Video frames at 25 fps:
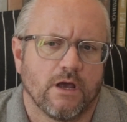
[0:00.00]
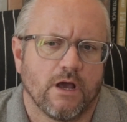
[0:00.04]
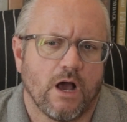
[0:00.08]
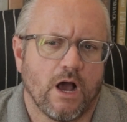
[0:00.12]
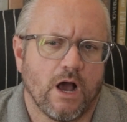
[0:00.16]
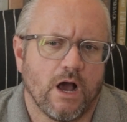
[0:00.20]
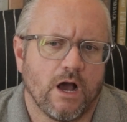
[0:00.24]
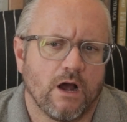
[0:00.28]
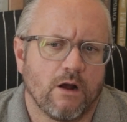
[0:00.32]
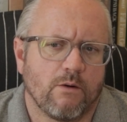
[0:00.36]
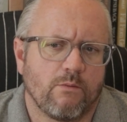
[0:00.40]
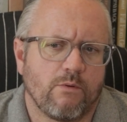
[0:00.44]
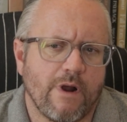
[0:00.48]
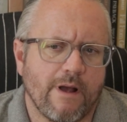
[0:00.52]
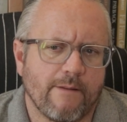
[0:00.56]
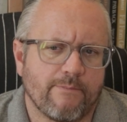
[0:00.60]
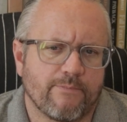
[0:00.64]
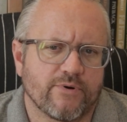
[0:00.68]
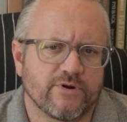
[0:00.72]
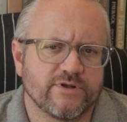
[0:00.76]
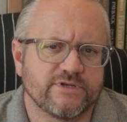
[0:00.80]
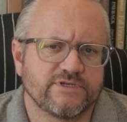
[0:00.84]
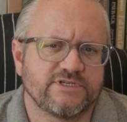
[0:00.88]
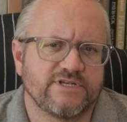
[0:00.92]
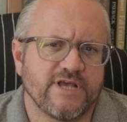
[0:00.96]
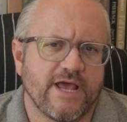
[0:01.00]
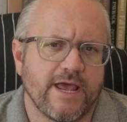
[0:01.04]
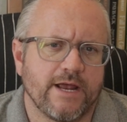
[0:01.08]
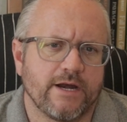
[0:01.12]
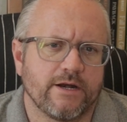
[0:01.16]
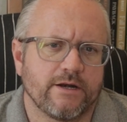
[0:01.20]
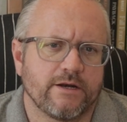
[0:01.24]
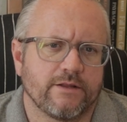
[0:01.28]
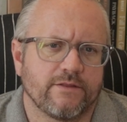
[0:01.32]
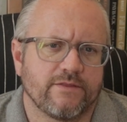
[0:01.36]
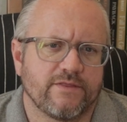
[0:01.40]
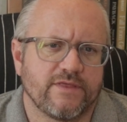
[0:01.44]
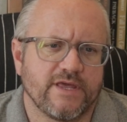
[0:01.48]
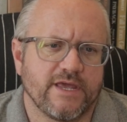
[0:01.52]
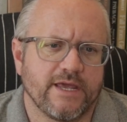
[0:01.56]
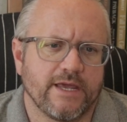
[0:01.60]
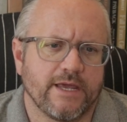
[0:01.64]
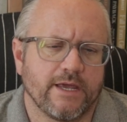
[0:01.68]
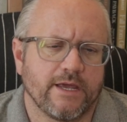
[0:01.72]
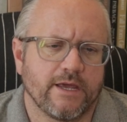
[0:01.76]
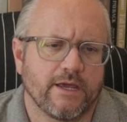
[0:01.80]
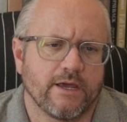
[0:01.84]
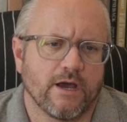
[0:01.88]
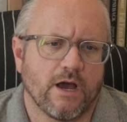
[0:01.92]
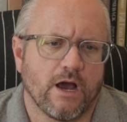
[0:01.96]
represent
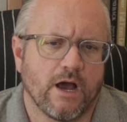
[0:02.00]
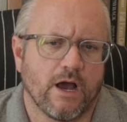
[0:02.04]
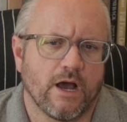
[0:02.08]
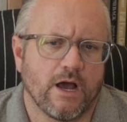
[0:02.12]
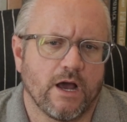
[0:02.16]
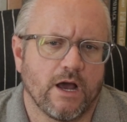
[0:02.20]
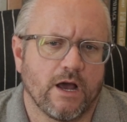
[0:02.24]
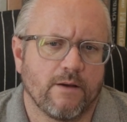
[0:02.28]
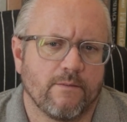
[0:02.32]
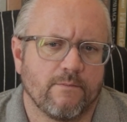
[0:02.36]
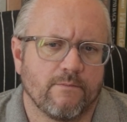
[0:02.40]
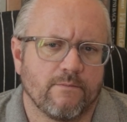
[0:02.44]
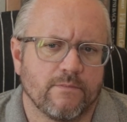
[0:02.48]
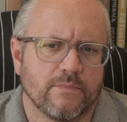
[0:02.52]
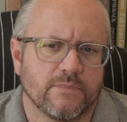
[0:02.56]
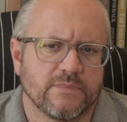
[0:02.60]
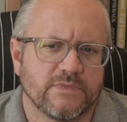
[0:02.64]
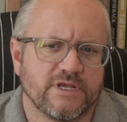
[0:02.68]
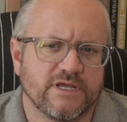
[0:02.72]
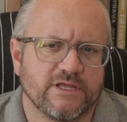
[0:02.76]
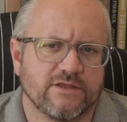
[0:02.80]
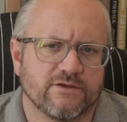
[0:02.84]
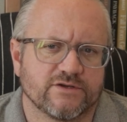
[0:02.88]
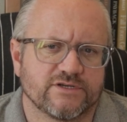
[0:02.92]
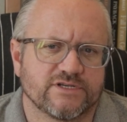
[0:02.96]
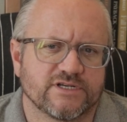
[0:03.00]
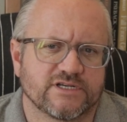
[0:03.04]
the either